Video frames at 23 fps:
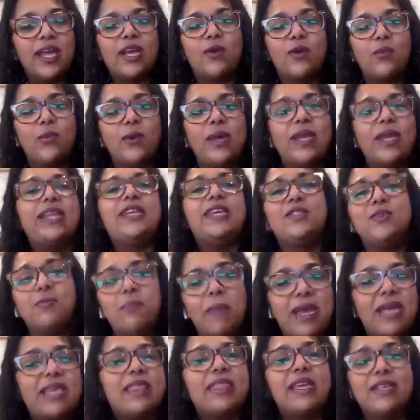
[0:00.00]
Like, we need to
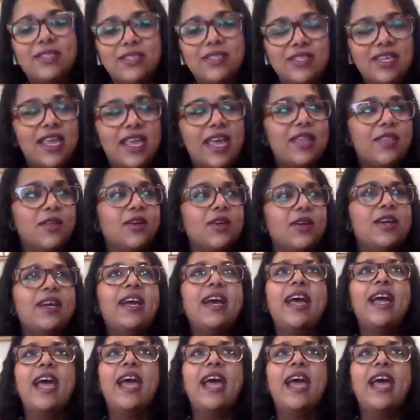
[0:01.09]
make things together.